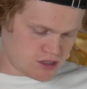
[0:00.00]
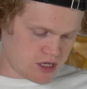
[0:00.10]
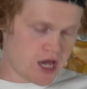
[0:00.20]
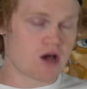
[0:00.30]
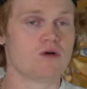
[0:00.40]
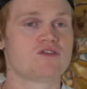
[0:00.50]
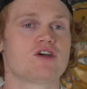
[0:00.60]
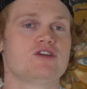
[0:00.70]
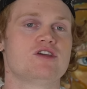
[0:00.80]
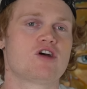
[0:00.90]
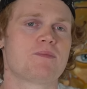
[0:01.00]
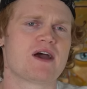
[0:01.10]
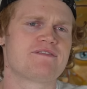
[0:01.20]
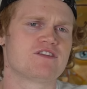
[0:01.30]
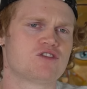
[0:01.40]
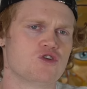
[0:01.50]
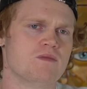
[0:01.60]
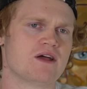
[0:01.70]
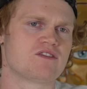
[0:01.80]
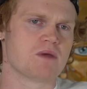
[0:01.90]
Yeah, also you gotta pay for 2
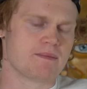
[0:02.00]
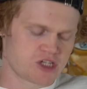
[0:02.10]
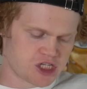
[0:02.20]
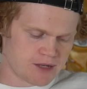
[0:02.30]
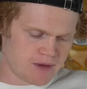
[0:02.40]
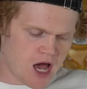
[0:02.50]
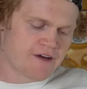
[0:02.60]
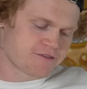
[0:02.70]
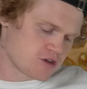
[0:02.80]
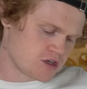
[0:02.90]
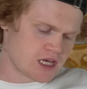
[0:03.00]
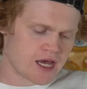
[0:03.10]
months membership after you